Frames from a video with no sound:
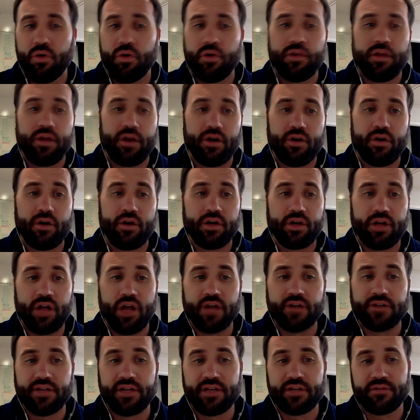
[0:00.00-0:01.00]
that are in
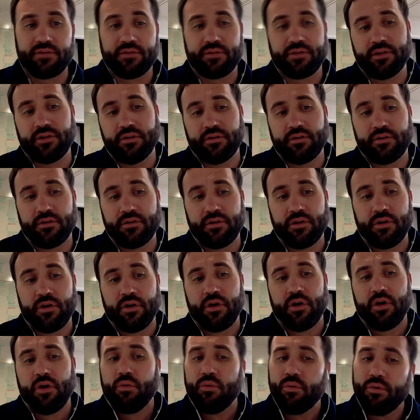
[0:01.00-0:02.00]
contact with it.
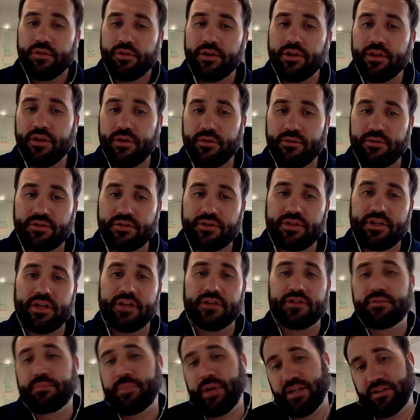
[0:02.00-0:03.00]
Well, then there was the
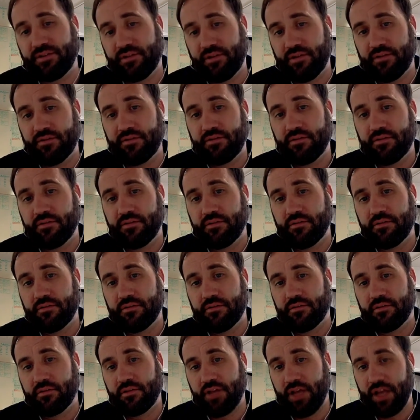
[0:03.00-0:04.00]
asbestos
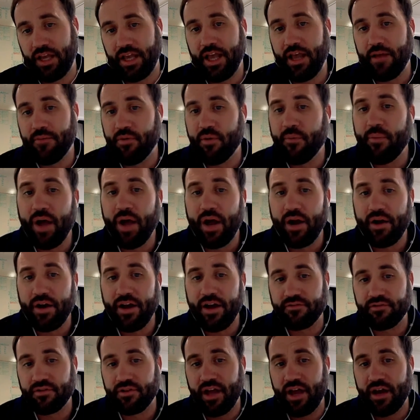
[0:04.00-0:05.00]
that came about
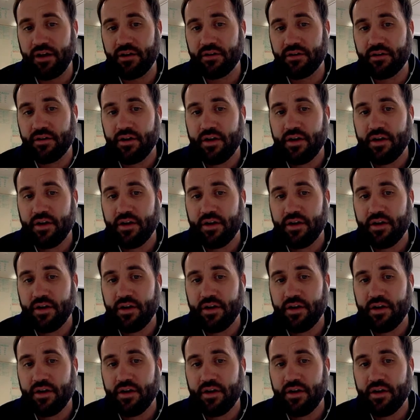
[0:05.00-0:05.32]
after that.